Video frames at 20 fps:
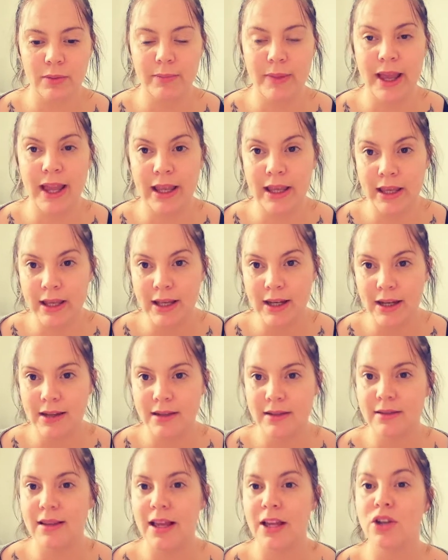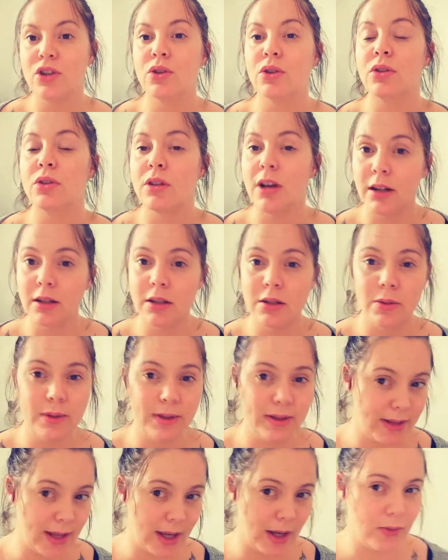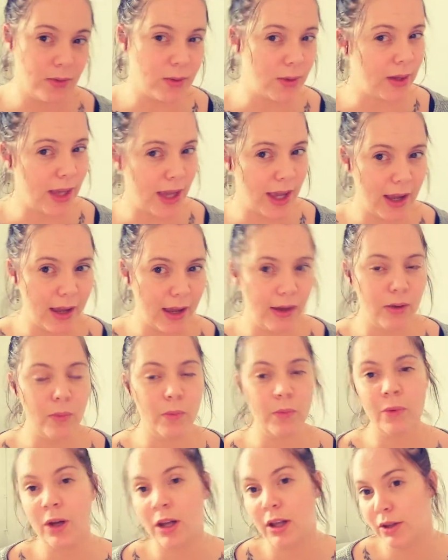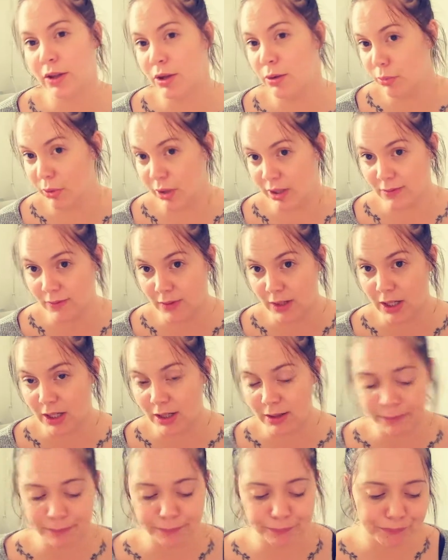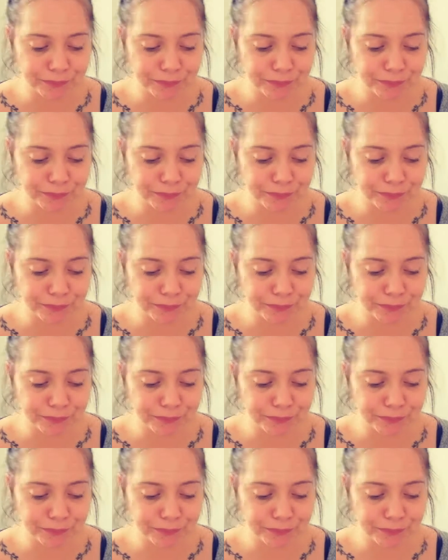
painkillers that your doctor would say it's okay while you're breastfeeding.